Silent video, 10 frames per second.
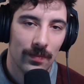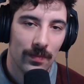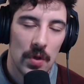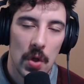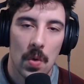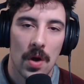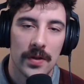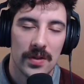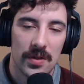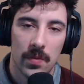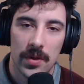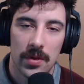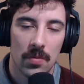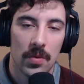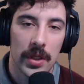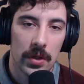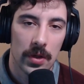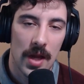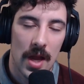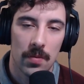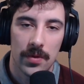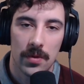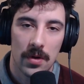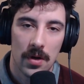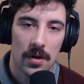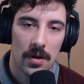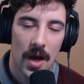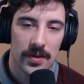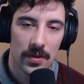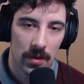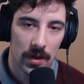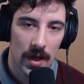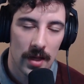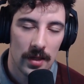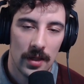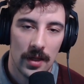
nuances of what they're really good at and what they're not so good at.